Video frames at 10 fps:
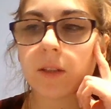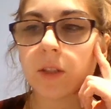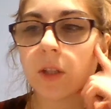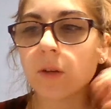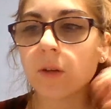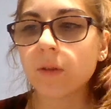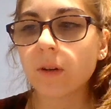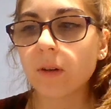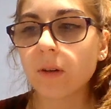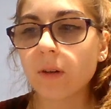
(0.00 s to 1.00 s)
don't
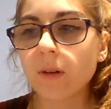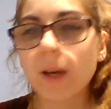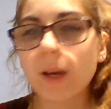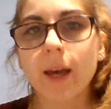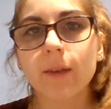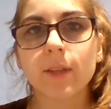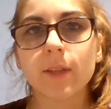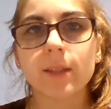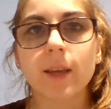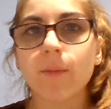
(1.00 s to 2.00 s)
have the
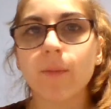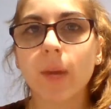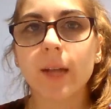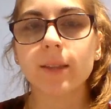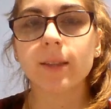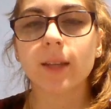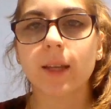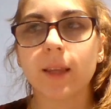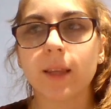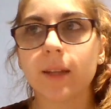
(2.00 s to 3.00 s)
same
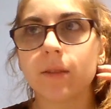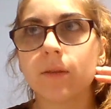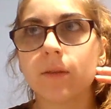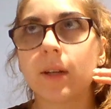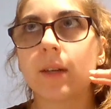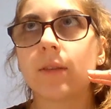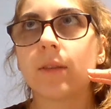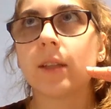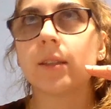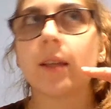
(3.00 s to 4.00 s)
mindset, they don't have
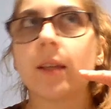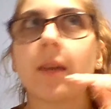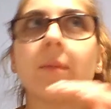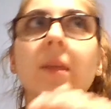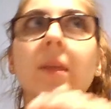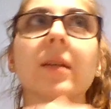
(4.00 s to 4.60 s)
the same